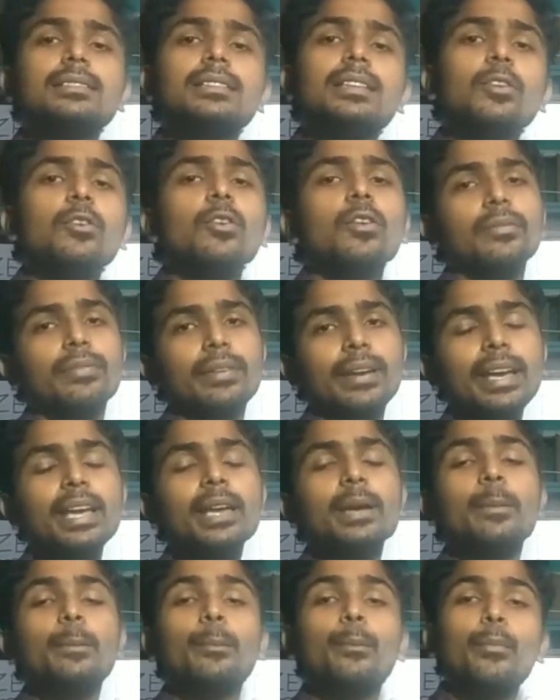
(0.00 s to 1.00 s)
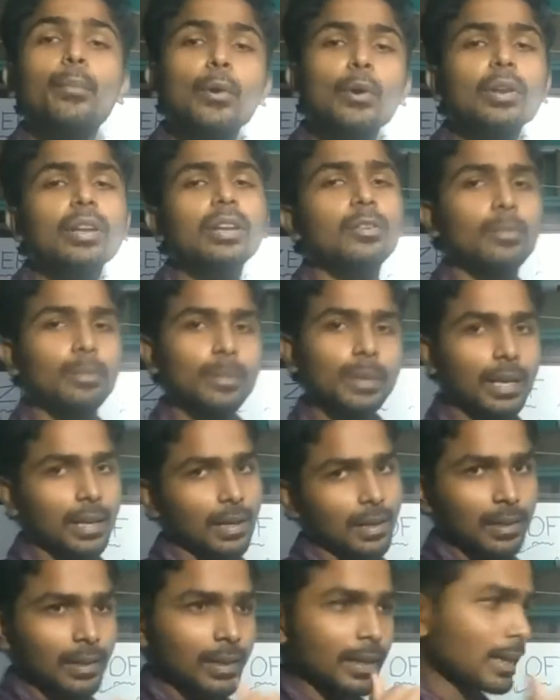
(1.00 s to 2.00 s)
0 of a
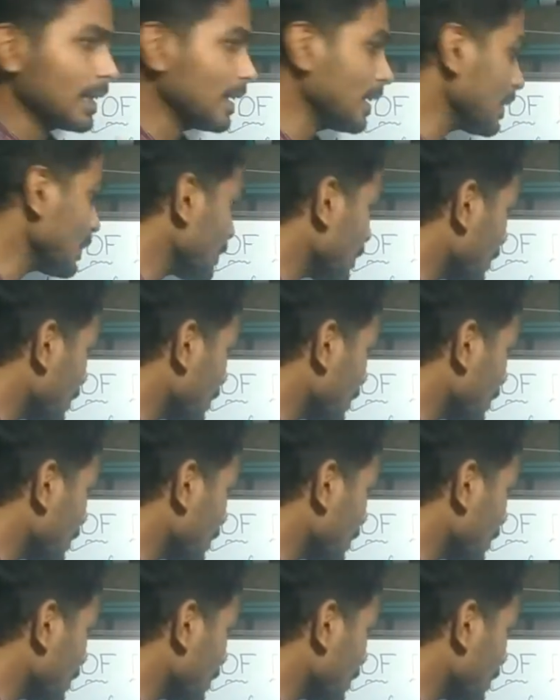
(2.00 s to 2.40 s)
polynomial. Clear?